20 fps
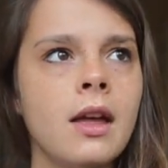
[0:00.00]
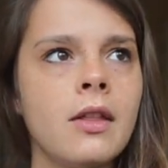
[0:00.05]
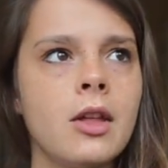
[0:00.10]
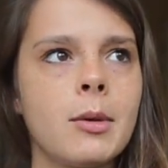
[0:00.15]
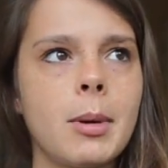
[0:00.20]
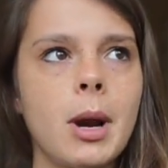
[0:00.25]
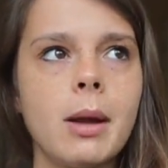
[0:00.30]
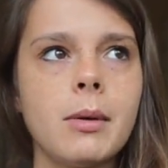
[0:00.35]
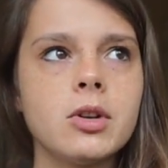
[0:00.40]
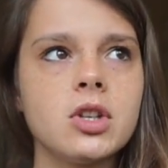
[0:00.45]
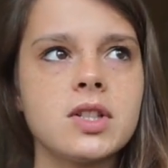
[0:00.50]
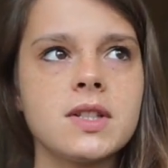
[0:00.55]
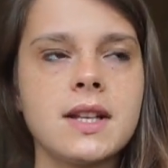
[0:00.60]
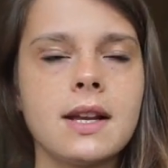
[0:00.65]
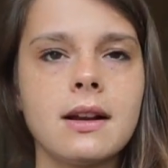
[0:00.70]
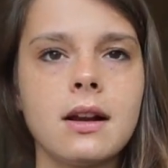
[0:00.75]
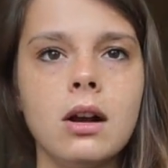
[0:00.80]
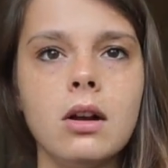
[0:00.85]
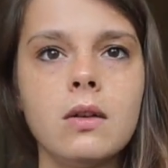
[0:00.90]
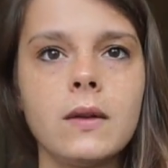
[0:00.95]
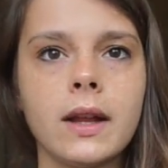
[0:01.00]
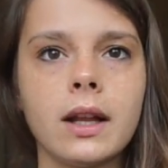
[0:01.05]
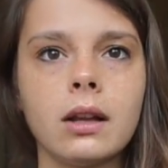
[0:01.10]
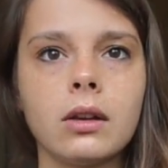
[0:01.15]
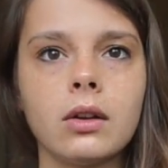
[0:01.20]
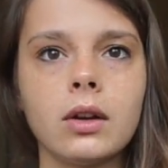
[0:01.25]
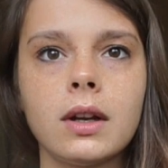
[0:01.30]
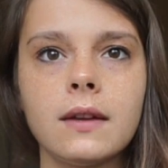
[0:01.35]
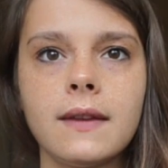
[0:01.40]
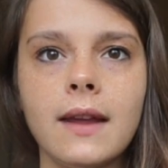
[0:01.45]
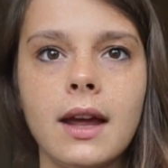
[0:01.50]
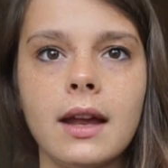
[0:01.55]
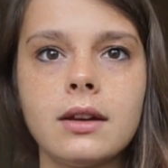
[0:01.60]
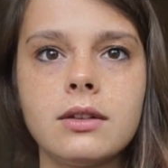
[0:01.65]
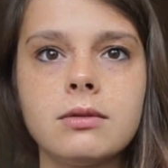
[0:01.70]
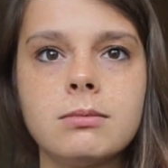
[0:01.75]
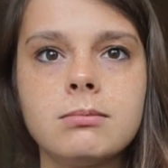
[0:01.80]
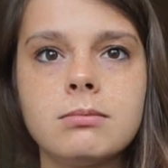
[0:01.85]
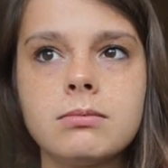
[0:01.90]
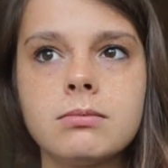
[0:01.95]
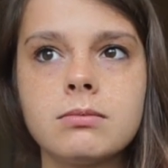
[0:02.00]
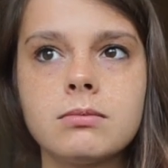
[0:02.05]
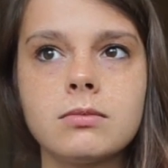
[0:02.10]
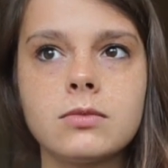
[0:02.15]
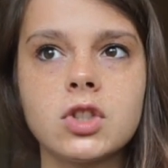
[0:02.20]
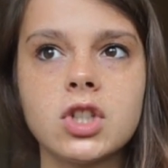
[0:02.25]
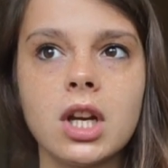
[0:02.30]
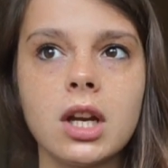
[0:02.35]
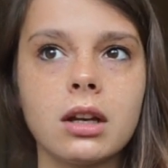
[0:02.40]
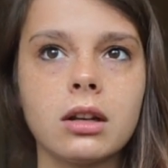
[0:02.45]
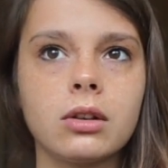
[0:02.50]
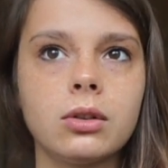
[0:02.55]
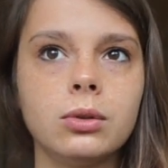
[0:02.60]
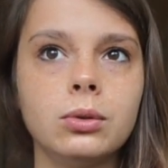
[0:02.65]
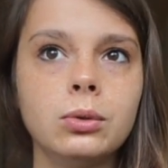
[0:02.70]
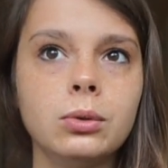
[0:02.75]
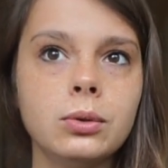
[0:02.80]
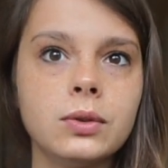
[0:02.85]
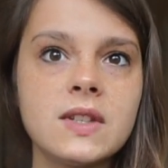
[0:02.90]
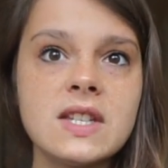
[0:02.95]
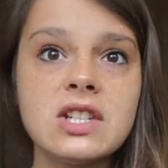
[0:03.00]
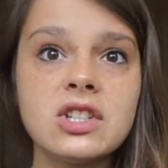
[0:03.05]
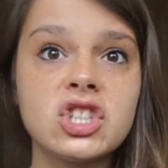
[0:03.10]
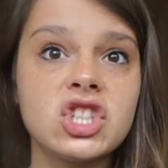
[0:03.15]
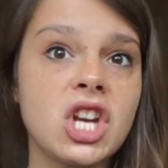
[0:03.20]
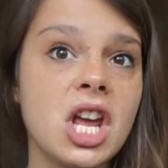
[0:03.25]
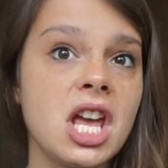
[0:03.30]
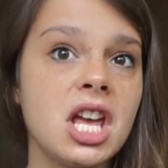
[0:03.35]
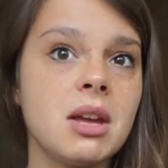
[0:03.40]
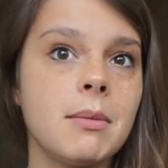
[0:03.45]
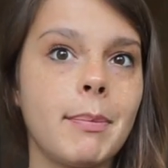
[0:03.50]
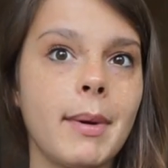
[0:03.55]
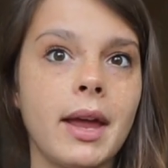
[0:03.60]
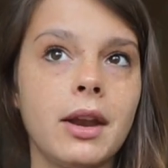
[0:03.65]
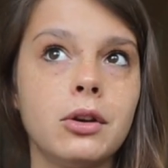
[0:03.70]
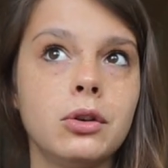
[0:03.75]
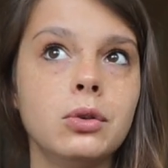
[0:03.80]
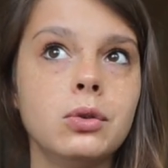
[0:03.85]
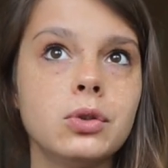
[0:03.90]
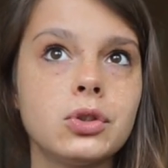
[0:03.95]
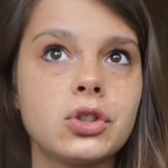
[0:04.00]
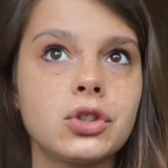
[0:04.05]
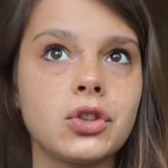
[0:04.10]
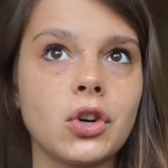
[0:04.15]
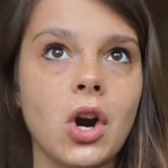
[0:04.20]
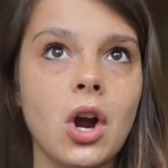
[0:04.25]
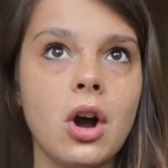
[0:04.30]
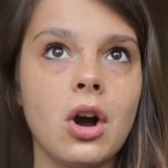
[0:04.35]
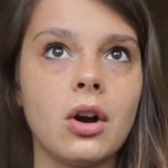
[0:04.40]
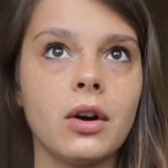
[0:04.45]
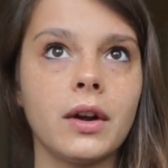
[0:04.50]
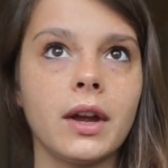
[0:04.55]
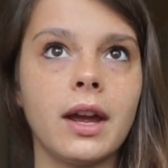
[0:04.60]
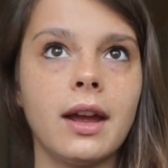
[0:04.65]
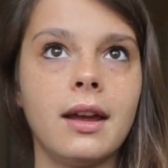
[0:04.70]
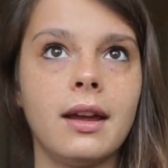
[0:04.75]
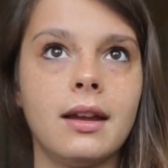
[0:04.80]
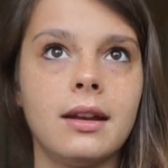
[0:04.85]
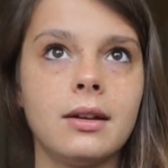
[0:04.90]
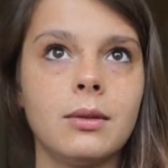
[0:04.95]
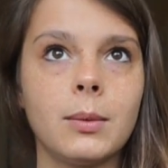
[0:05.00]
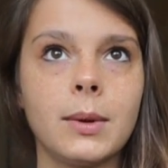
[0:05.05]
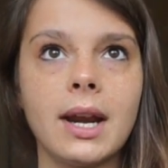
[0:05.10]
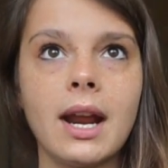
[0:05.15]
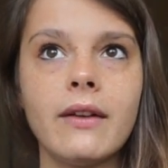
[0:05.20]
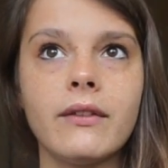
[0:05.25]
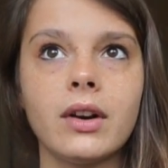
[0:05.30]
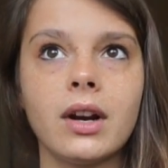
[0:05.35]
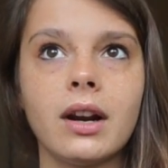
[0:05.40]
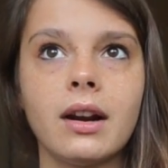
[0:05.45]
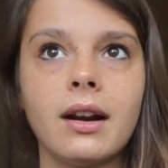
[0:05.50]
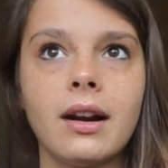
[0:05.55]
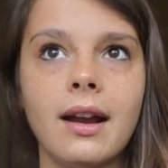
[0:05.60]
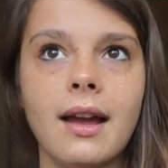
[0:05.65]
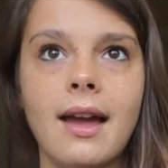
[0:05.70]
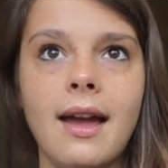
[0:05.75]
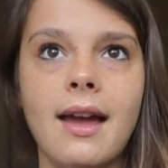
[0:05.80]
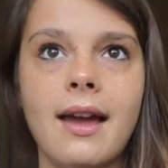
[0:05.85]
they're probably just like, oh, like, look at that chick who's in shape and who's strong and whatever.